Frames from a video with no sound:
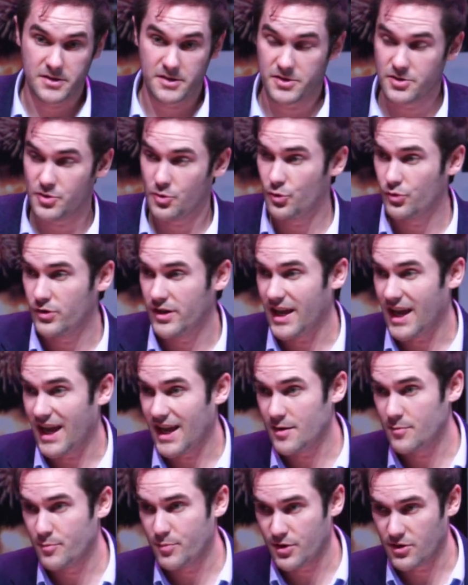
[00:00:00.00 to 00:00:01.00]
there's only
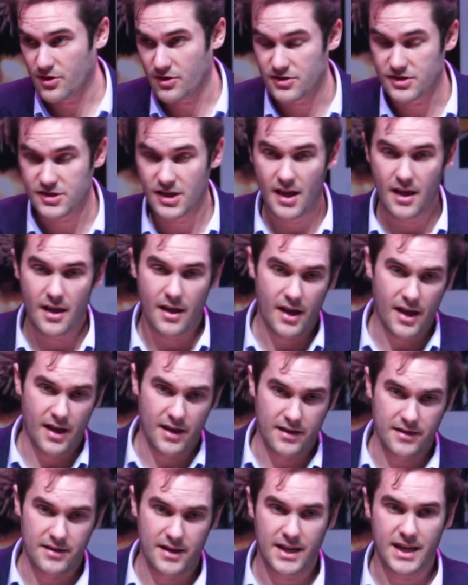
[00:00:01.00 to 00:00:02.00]
Edinburghers
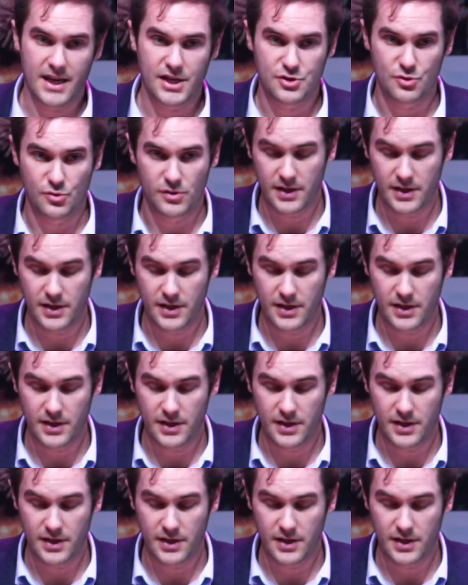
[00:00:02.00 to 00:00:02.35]
and the occasional